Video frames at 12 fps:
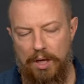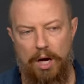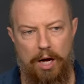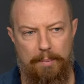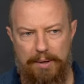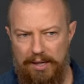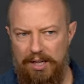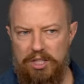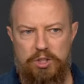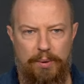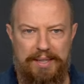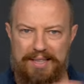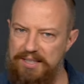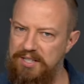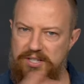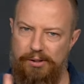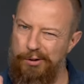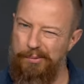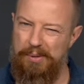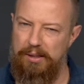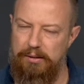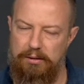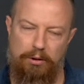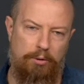Um, doing this is a little bit,
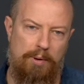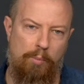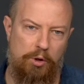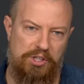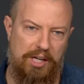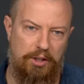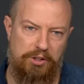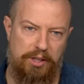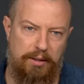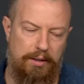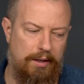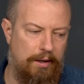a little bit more challenging.